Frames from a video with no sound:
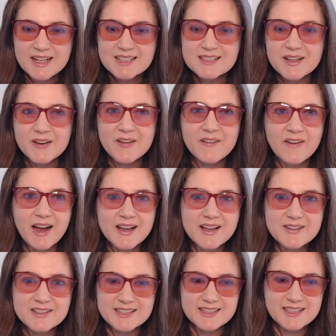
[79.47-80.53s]
So
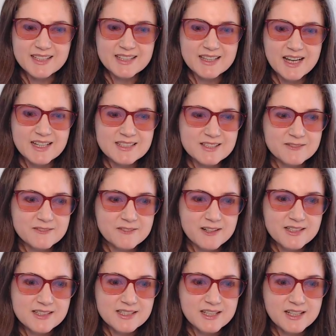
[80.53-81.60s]
I see lots of
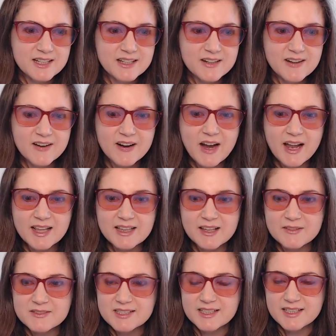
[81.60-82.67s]
friends here. I'd
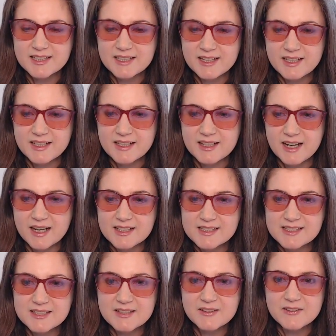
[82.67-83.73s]
love to see
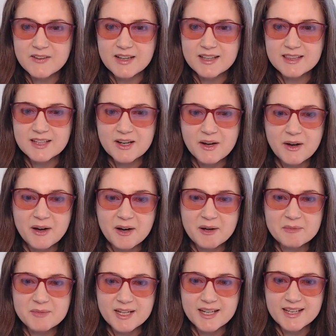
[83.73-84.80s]
you in the
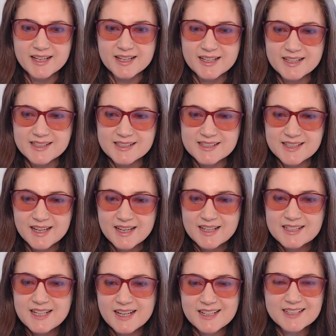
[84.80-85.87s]
comments.
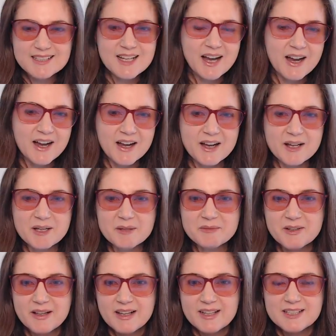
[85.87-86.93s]
Take a time
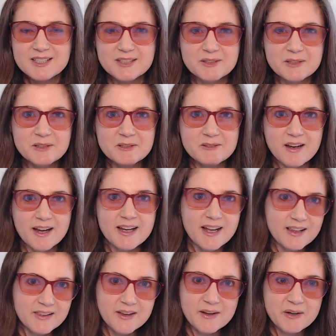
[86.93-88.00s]
to write
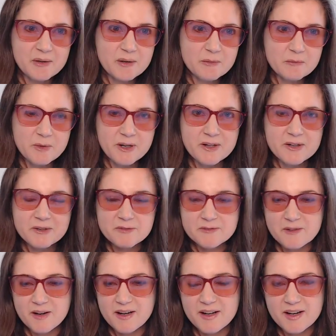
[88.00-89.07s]
hello and where you're
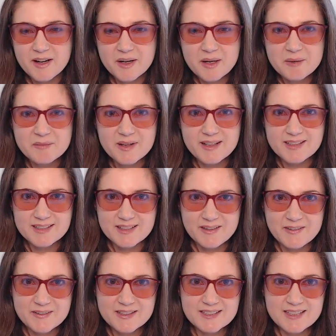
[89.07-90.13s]
from. It's
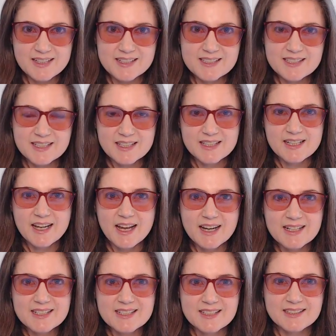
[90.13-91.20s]
always nice to
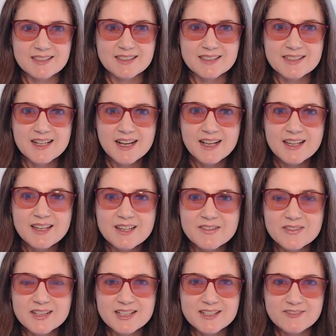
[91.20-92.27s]
connect, and
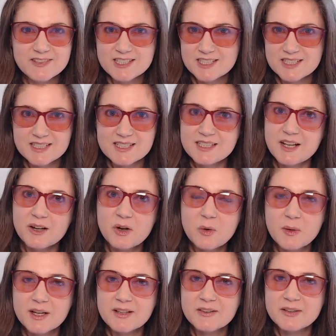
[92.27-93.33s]
even if it's just a
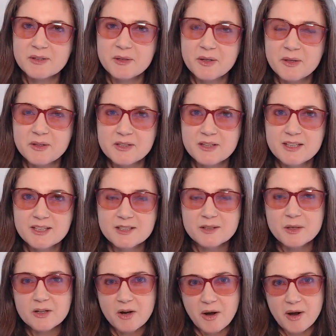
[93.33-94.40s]
quick
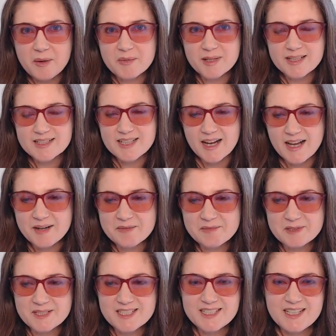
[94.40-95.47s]
little comment, I
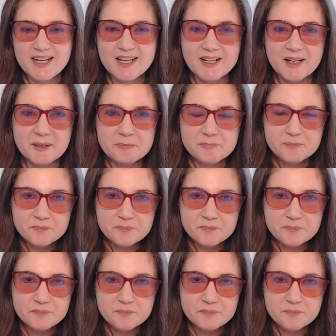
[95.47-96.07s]
appreciate it.